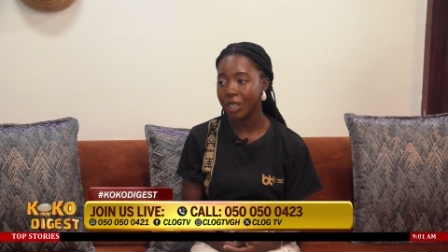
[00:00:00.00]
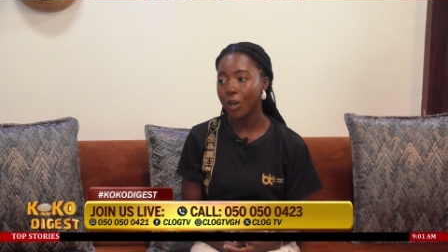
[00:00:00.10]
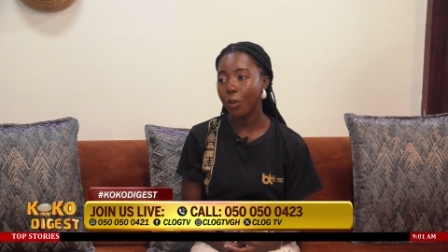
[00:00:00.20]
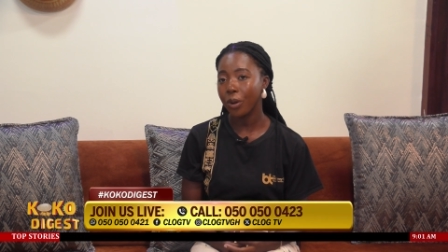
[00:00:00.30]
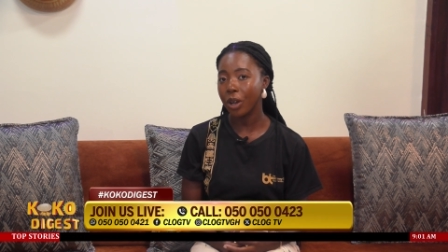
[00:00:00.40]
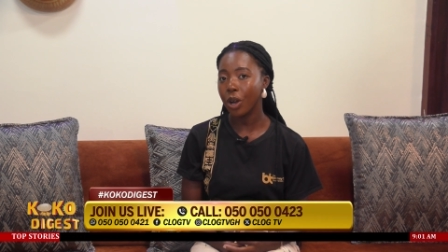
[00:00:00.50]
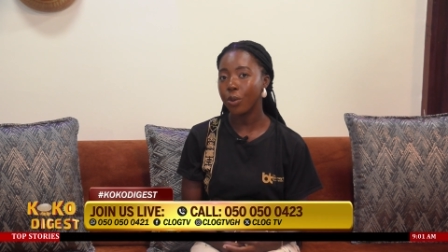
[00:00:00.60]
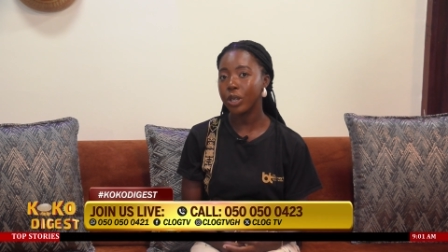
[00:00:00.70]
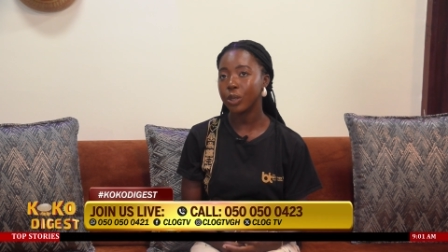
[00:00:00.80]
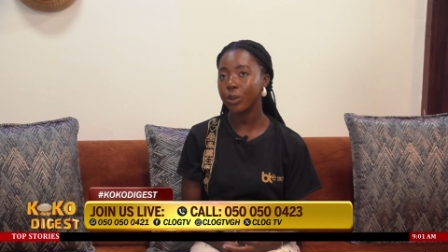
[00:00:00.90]
Yeah. We're
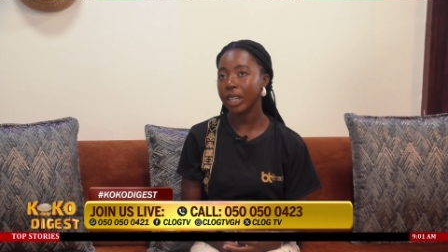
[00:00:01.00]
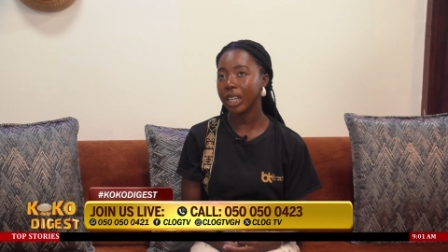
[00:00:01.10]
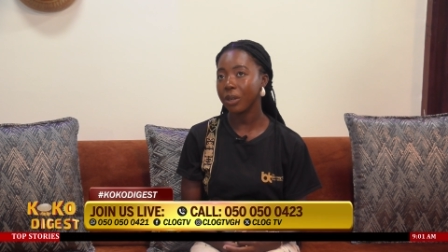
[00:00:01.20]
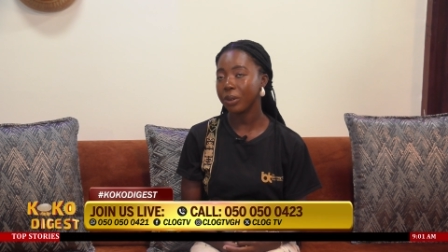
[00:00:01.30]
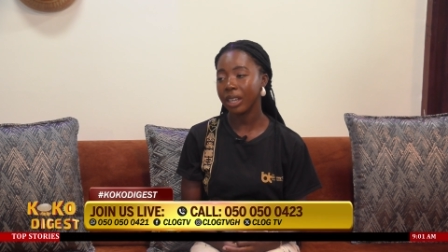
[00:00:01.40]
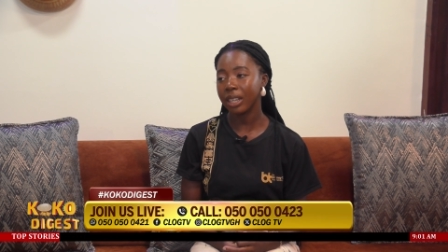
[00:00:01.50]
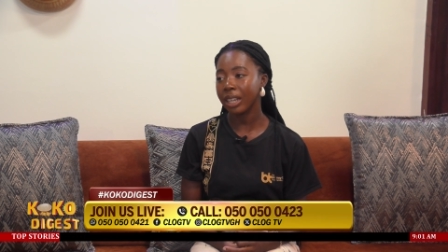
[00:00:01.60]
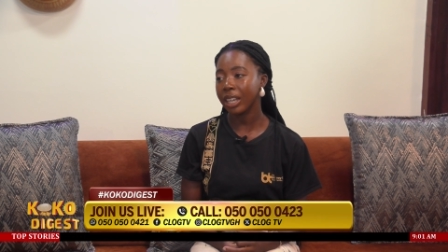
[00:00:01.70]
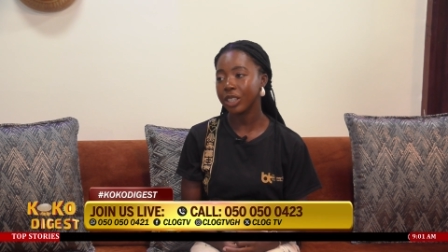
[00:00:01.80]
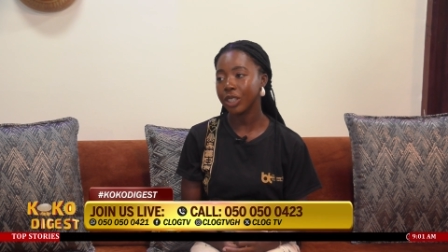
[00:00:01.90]
always working with
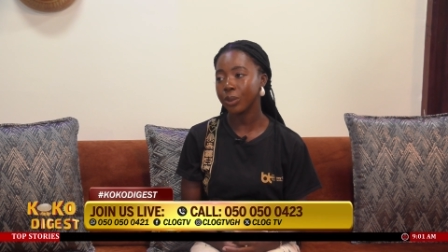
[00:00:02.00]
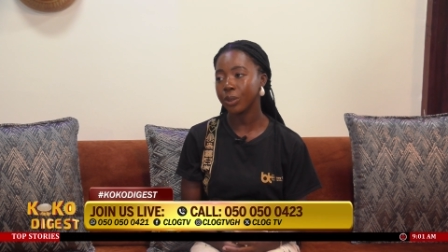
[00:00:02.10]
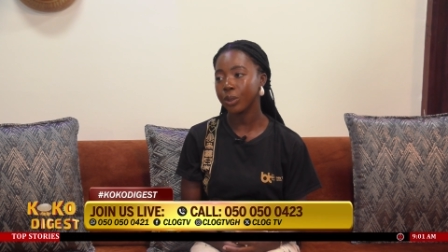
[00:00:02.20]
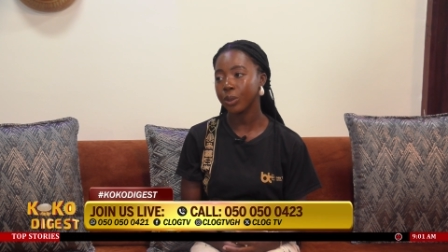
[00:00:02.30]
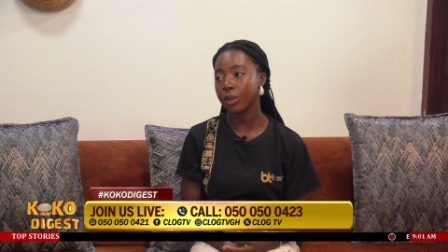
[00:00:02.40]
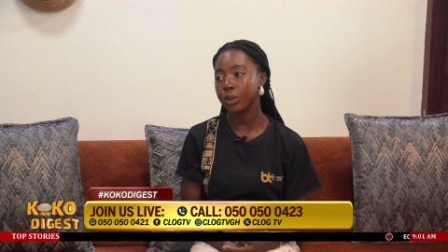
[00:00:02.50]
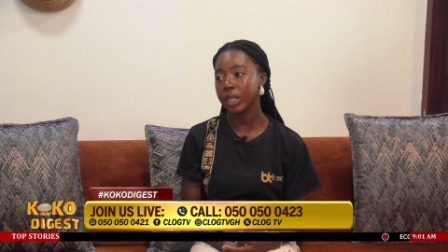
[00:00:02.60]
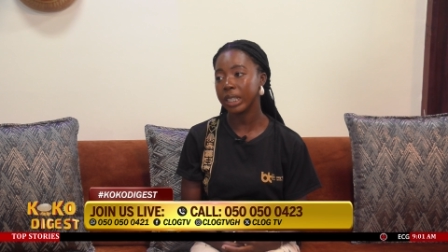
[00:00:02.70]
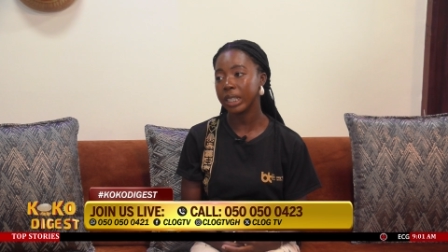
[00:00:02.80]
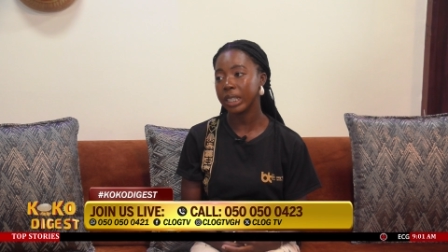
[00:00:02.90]
other NGOs who
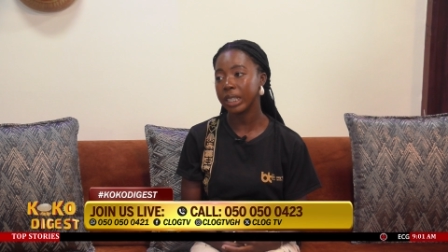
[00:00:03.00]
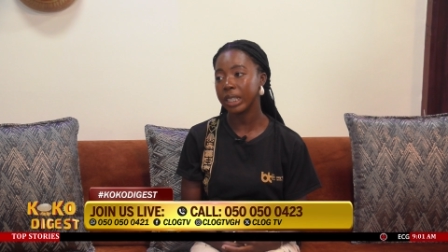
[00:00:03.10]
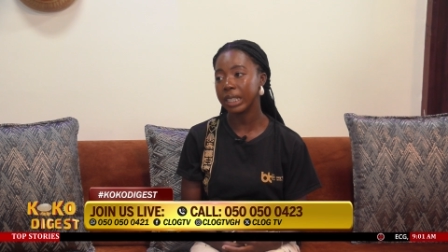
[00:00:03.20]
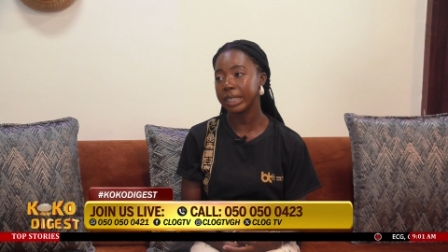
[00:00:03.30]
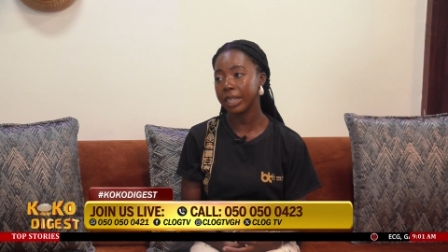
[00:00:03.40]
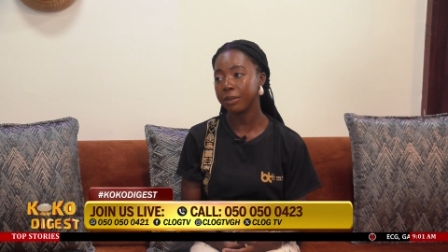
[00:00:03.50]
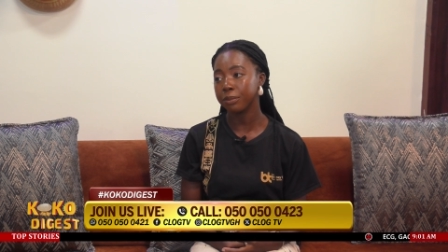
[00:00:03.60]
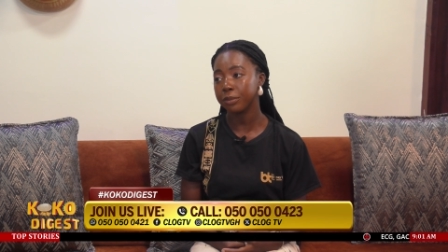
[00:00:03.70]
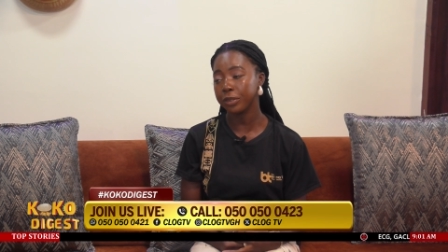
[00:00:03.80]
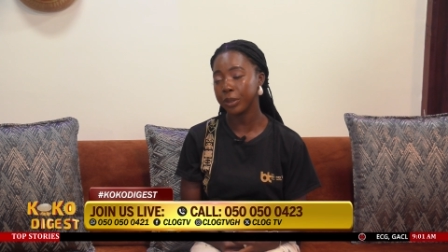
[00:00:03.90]
are also in the
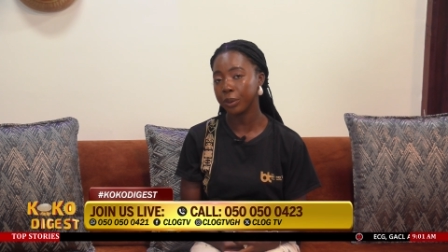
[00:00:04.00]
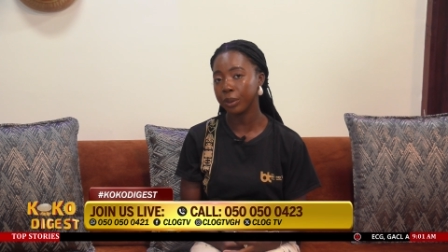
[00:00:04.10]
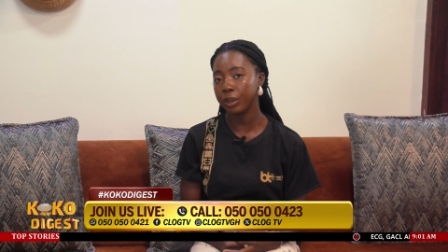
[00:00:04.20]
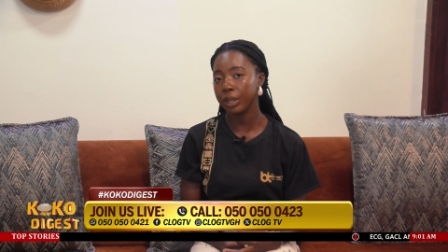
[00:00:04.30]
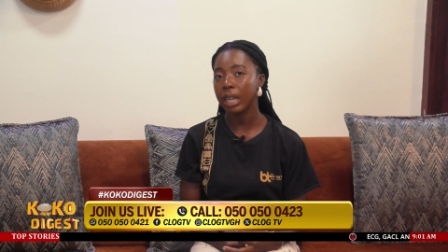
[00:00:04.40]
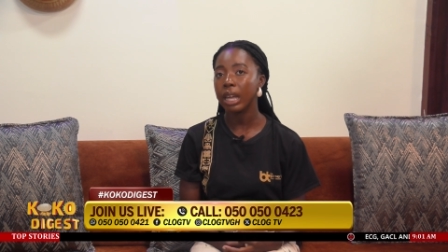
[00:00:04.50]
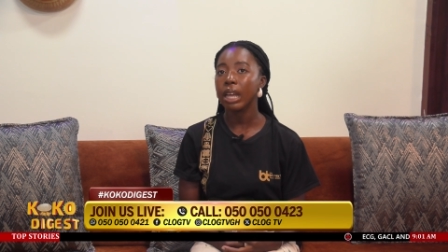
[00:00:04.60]
same field